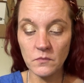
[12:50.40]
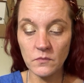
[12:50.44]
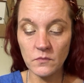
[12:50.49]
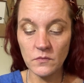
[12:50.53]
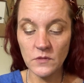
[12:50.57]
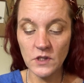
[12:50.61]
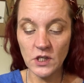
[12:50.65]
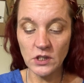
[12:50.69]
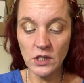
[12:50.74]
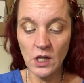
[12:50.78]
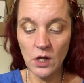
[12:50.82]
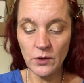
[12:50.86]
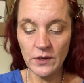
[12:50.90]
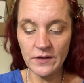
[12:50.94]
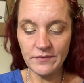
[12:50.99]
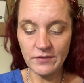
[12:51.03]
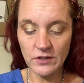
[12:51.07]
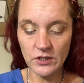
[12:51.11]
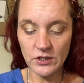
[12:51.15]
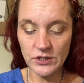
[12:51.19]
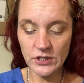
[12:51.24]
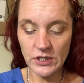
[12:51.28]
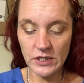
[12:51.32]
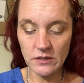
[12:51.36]
the glowy
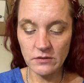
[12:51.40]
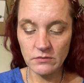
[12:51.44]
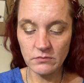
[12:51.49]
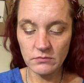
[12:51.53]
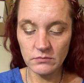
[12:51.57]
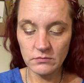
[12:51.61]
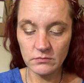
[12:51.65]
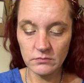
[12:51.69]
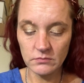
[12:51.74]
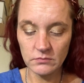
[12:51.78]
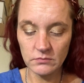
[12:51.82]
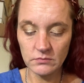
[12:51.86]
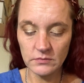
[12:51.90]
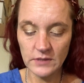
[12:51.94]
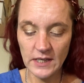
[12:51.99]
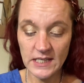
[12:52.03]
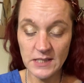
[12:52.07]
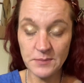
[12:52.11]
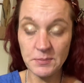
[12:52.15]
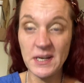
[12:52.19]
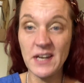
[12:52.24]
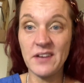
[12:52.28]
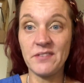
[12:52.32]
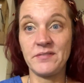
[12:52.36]
version,
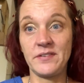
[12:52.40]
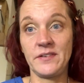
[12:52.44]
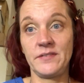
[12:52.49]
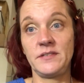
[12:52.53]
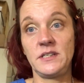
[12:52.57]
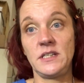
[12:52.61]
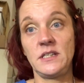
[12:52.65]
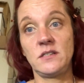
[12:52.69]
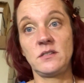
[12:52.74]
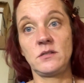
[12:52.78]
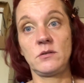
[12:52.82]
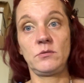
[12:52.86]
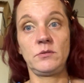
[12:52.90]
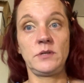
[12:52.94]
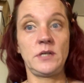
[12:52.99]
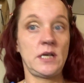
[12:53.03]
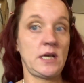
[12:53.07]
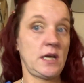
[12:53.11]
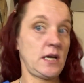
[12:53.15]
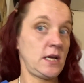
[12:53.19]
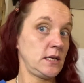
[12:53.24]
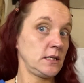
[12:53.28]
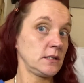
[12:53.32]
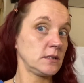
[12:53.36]
SPF 50, so
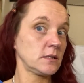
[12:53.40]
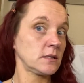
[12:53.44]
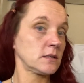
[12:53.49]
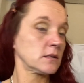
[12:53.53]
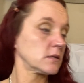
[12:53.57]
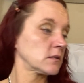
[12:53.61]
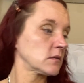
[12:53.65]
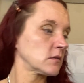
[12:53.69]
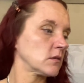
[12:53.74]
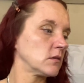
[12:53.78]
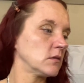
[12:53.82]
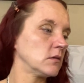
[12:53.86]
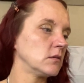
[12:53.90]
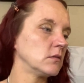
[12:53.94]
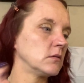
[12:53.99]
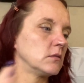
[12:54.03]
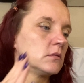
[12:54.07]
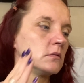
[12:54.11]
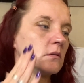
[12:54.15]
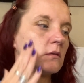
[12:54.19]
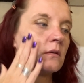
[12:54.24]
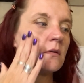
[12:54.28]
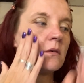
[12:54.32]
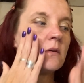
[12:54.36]
yes. I
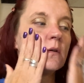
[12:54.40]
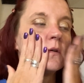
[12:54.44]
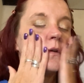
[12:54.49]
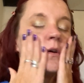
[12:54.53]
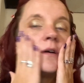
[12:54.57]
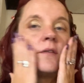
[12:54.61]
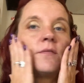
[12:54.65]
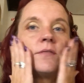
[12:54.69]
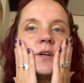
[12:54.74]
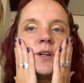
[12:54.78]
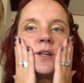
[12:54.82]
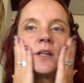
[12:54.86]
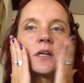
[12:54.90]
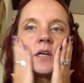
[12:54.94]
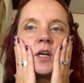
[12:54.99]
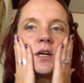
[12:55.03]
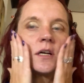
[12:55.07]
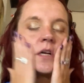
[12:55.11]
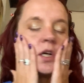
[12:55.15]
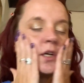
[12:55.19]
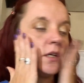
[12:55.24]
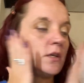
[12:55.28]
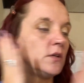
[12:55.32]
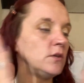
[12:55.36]
feel like I
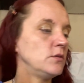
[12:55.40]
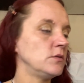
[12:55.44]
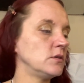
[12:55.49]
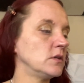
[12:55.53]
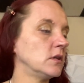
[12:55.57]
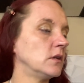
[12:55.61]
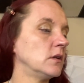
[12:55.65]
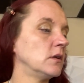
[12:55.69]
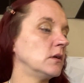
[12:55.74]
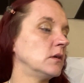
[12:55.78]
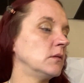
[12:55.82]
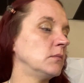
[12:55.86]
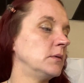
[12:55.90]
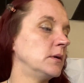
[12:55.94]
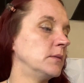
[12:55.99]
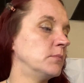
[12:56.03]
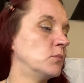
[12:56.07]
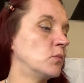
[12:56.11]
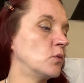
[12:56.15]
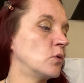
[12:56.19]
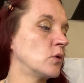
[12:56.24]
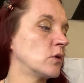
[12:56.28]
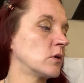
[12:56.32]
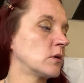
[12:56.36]
could use a little bit
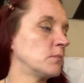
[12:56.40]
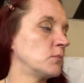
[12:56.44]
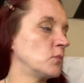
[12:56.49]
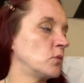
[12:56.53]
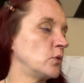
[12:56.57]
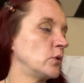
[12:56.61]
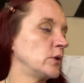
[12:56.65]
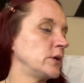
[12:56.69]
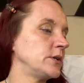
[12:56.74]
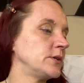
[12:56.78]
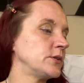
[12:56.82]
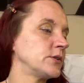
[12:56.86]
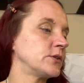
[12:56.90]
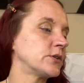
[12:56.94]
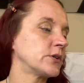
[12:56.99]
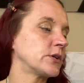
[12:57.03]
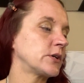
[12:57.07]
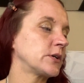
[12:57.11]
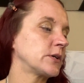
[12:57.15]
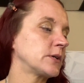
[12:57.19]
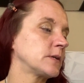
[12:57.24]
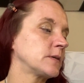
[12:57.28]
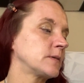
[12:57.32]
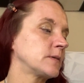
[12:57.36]
more moisture.